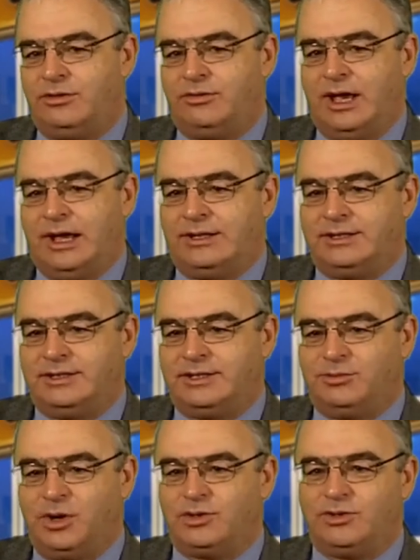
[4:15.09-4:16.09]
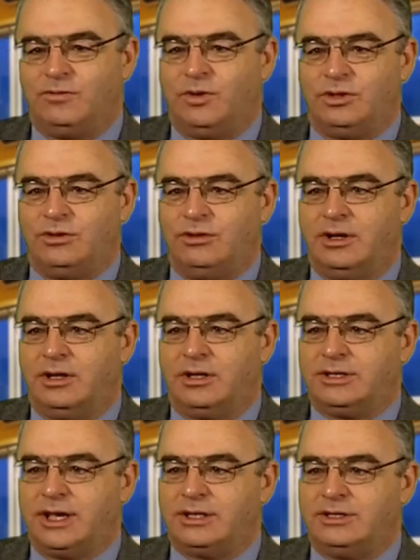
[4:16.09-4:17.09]
The reality is most of what you
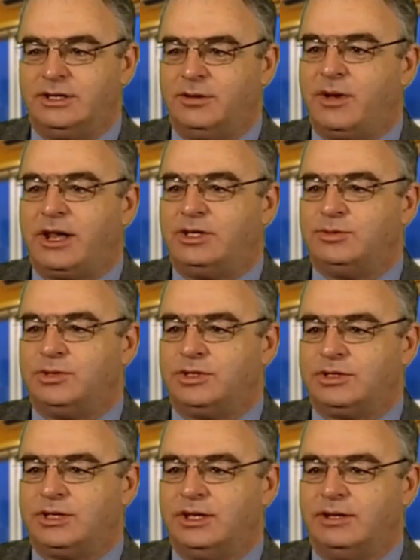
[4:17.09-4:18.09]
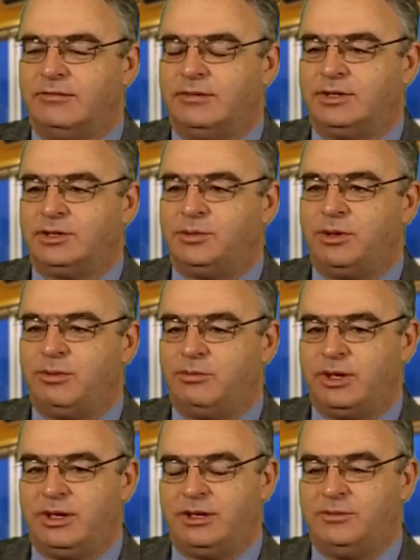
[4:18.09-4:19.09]
learn is actually a management skill. So
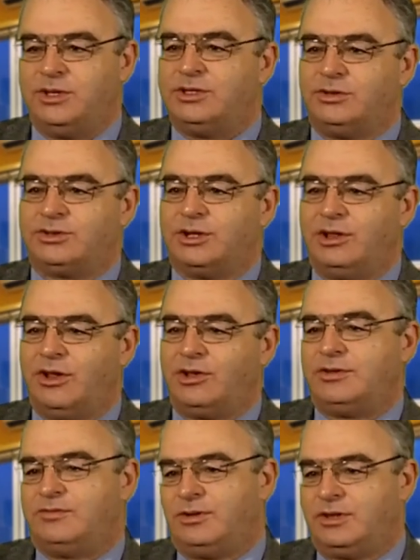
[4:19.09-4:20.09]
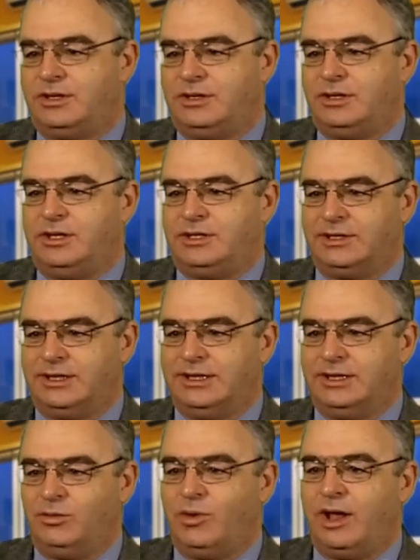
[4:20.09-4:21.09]
people can be taught a lot of what they need to
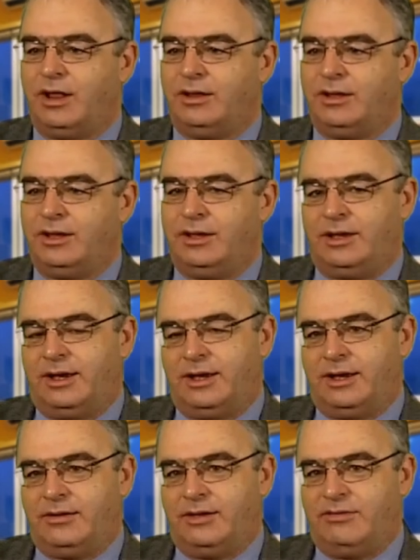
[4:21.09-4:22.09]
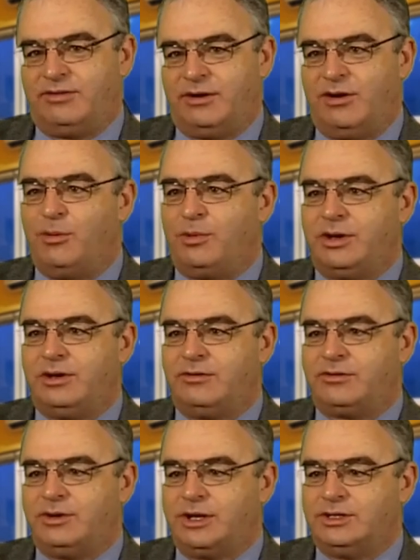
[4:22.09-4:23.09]
lead well if they're open
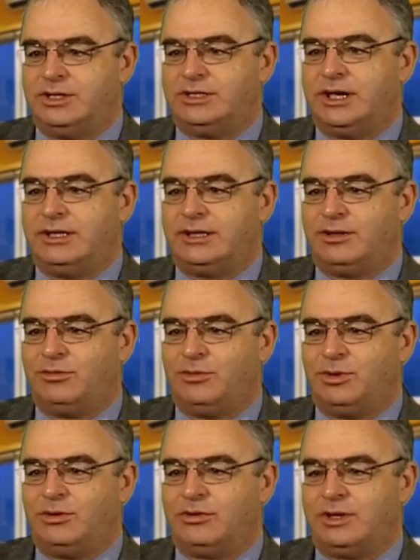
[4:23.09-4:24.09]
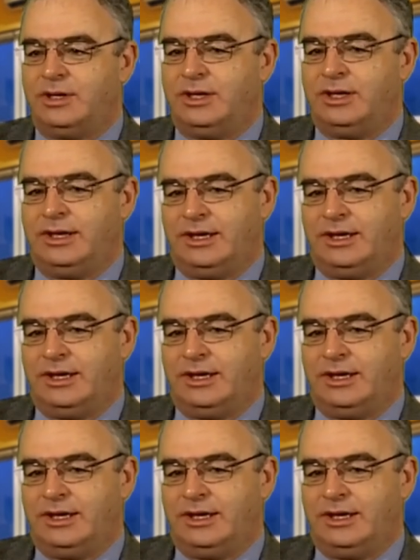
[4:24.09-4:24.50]
enough to actually take that on board.